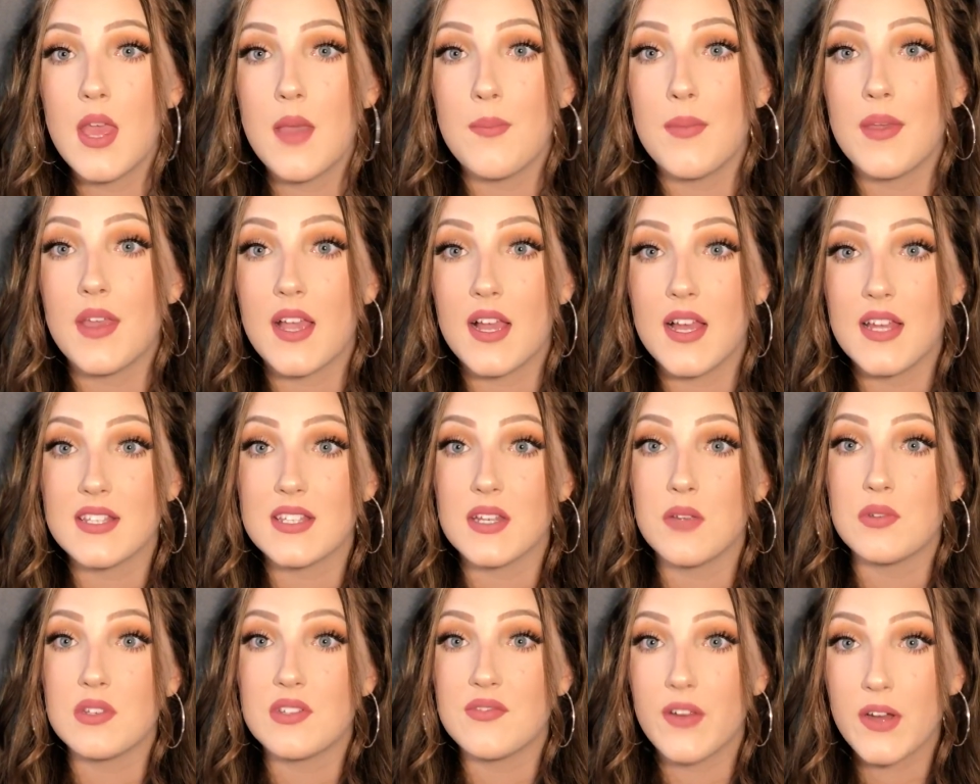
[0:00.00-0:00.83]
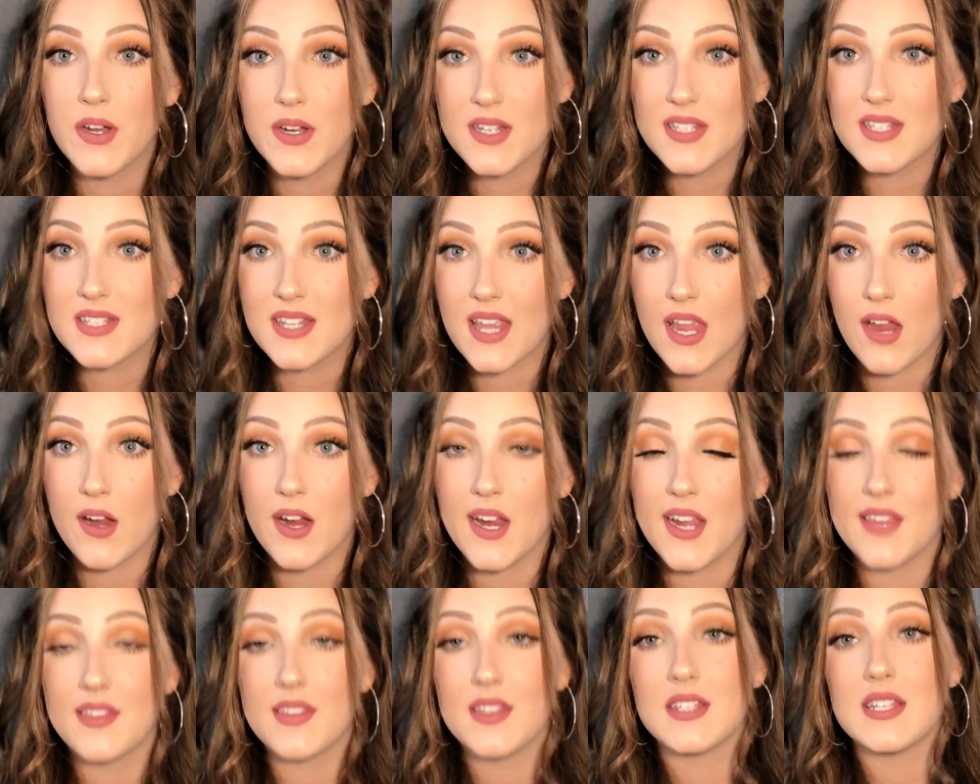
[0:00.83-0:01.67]
because it was very
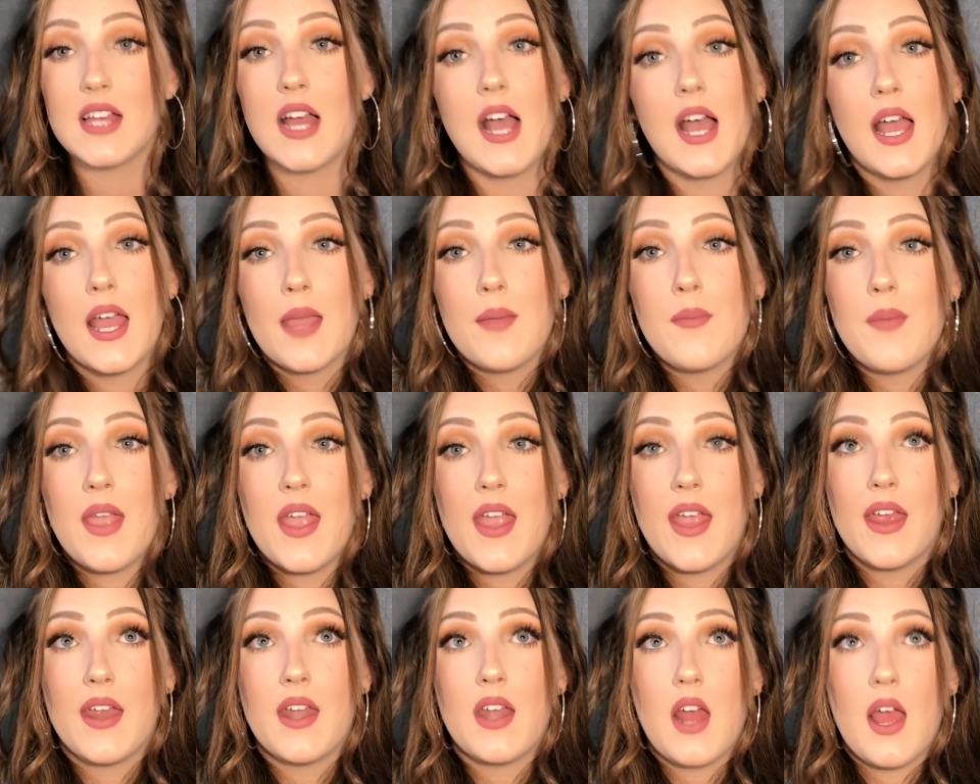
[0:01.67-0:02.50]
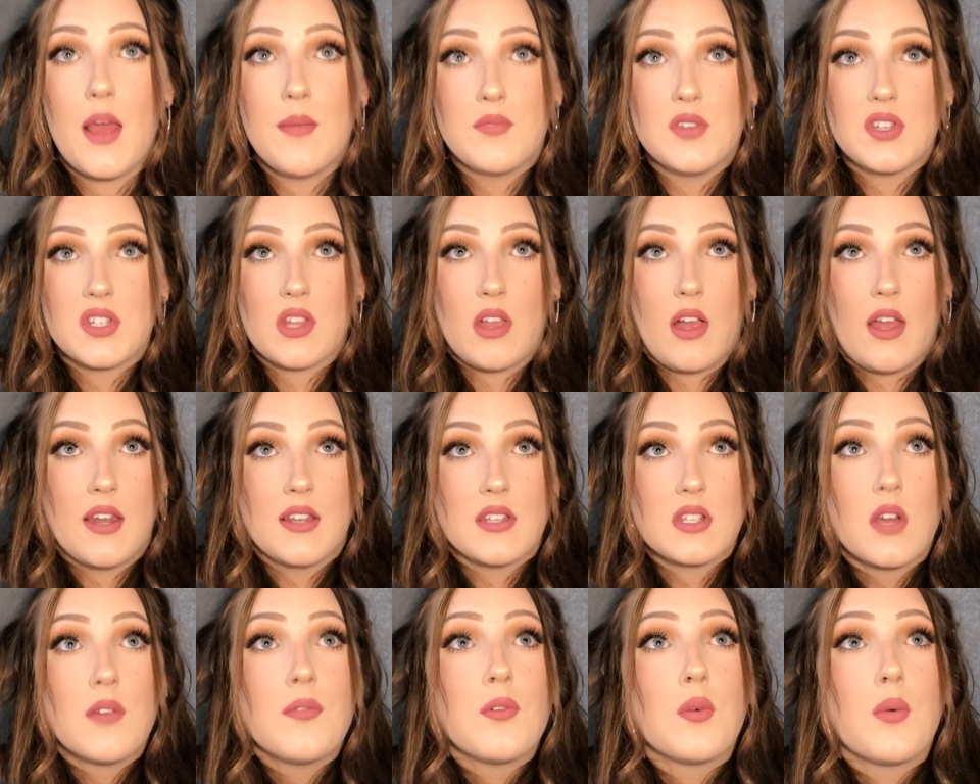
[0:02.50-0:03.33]
scary at the time, and I'm just glad
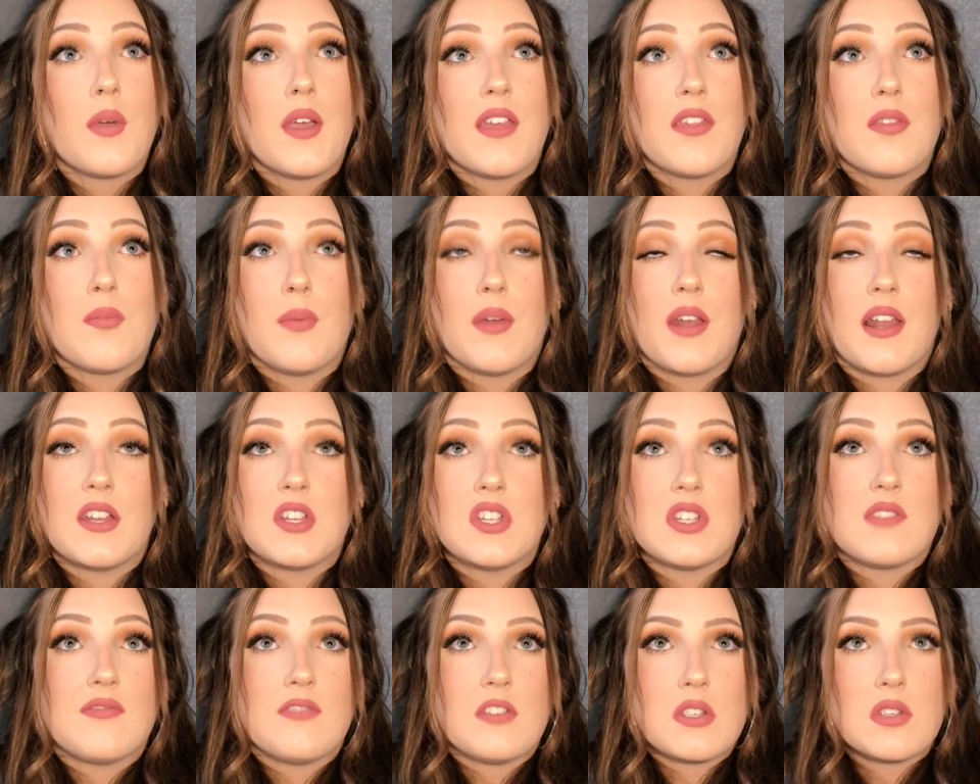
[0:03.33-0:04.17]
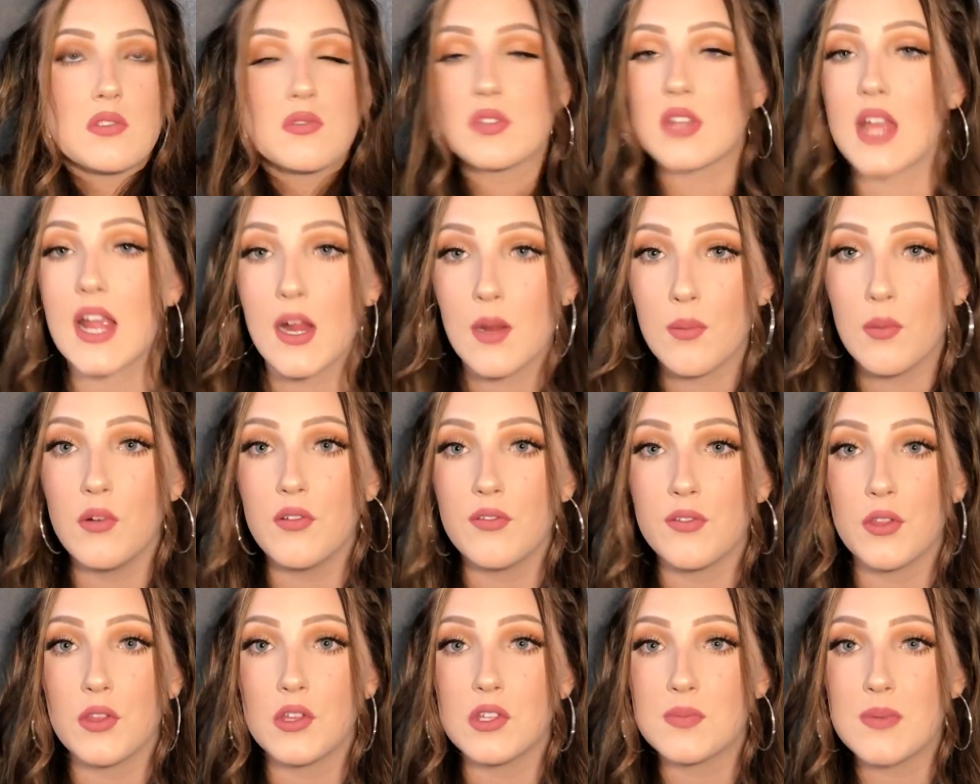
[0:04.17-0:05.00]
it's over with, but I just feel so terrible
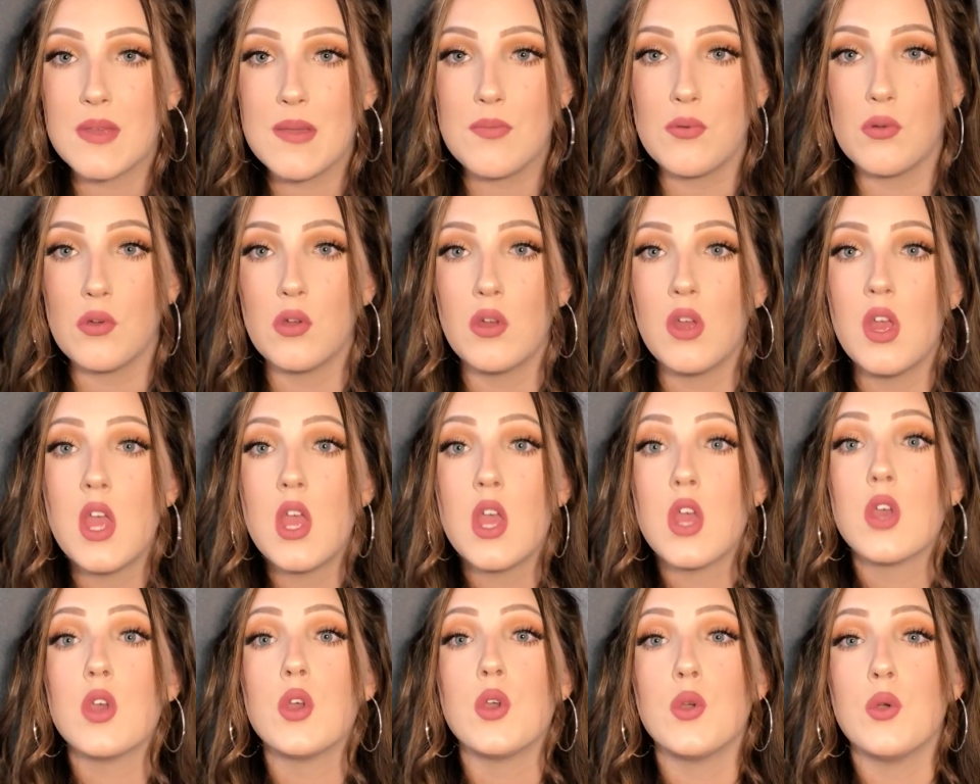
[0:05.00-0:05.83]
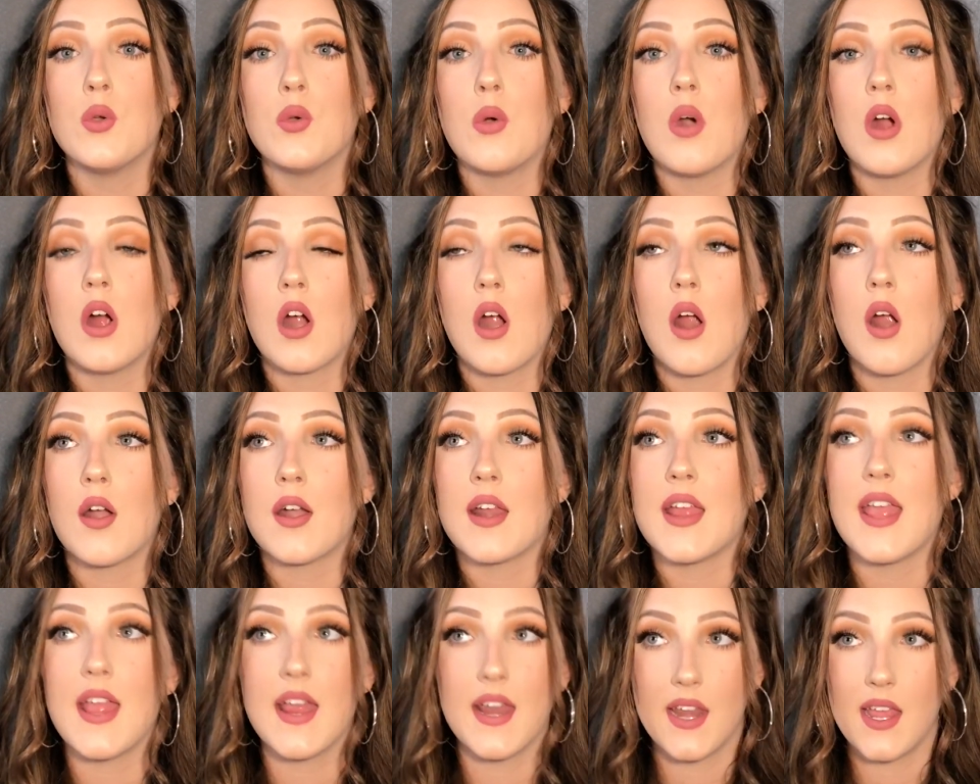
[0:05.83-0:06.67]
for those people who are
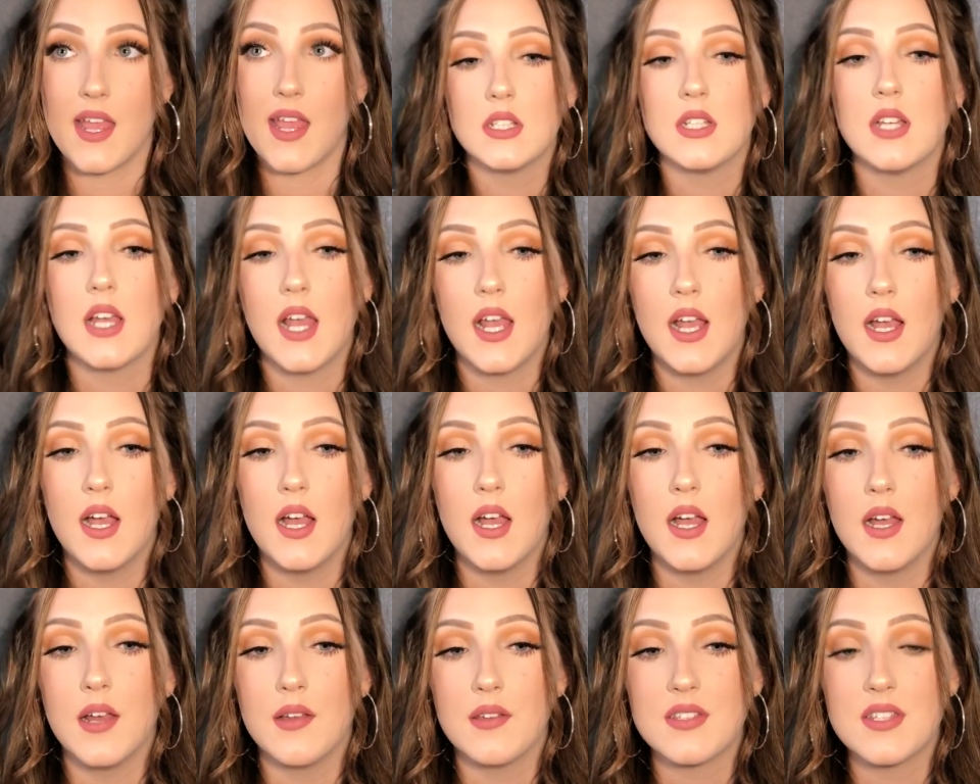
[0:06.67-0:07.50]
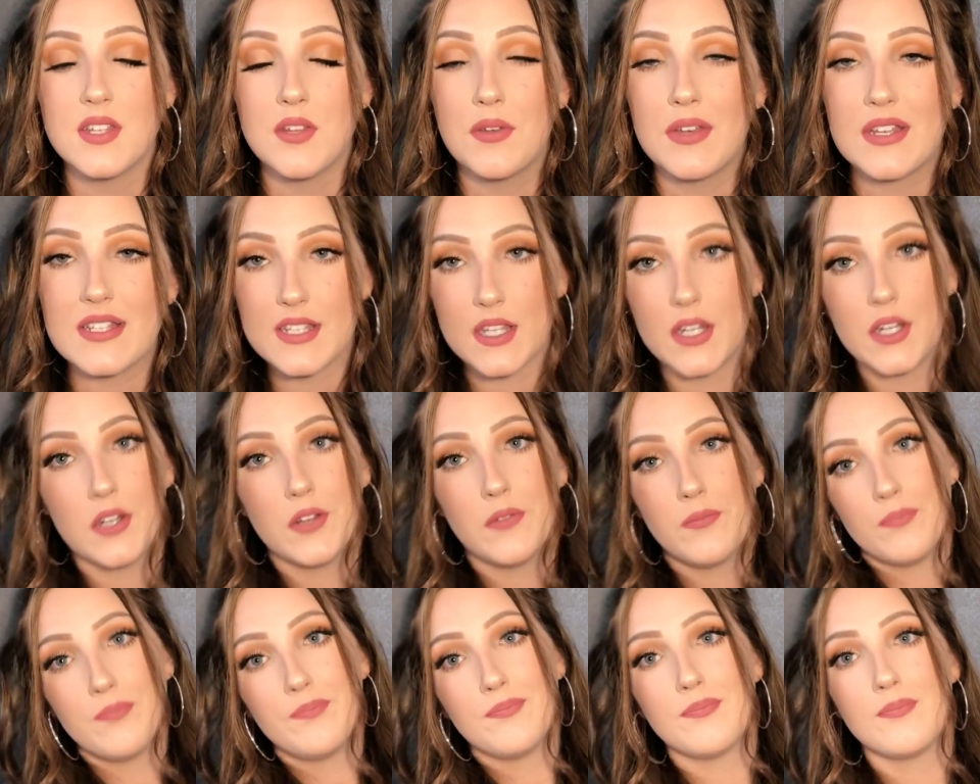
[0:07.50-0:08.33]
already in it. See you guys later.
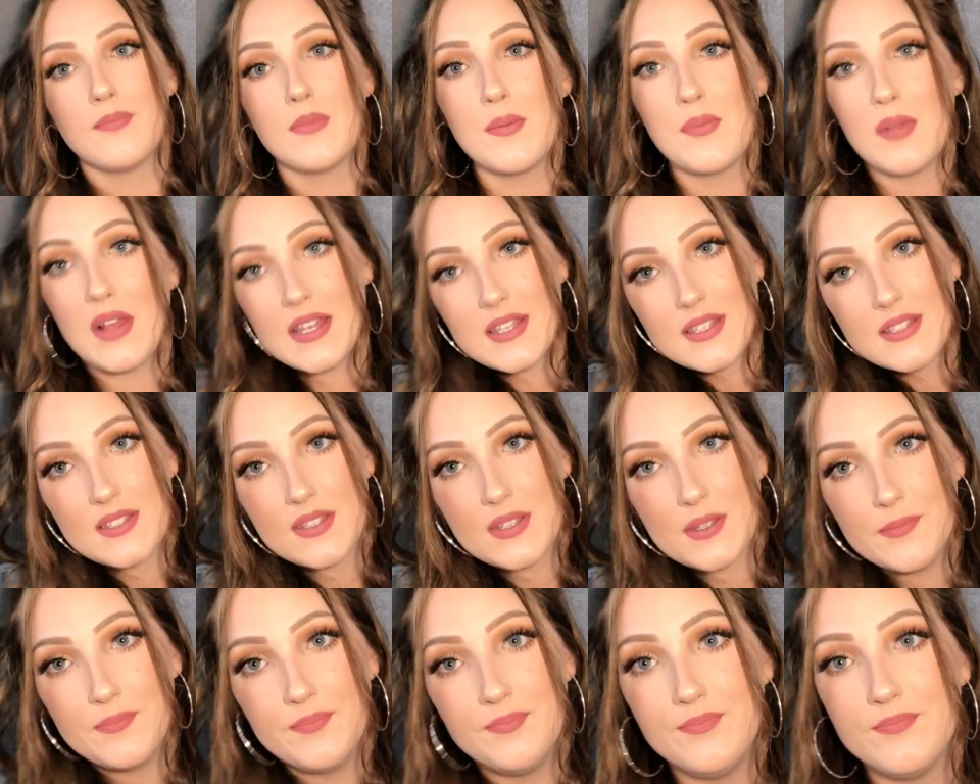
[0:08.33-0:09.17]
Be blessed.